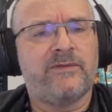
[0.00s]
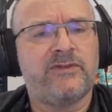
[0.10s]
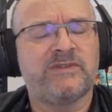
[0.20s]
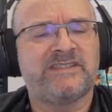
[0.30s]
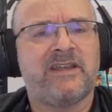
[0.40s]

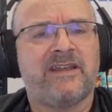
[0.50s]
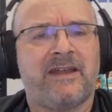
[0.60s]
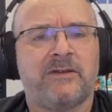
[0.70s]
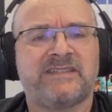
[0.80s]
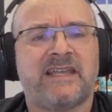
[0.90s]
using
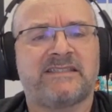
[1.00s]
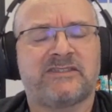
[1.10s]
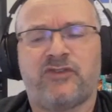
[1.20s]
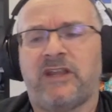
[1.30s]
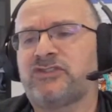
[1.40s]
accounts has
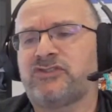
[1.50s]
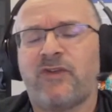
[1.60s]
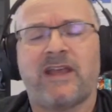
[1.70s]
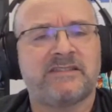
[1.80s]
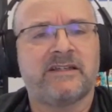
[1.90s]
changed
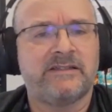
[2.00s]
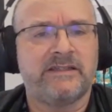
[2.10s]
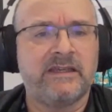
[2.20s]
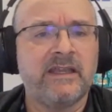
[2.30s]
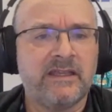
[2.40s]

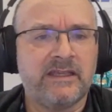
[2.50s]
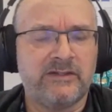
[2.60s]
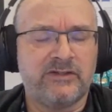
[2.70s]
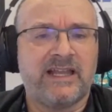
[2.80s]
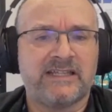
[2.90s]
drastically
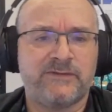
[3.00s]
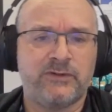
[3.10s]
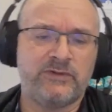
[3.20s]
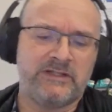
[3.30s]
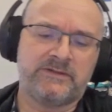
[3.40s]
in the last
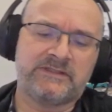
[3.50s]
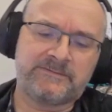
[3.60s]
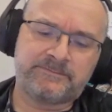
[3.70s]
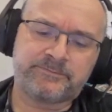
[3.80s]
few years.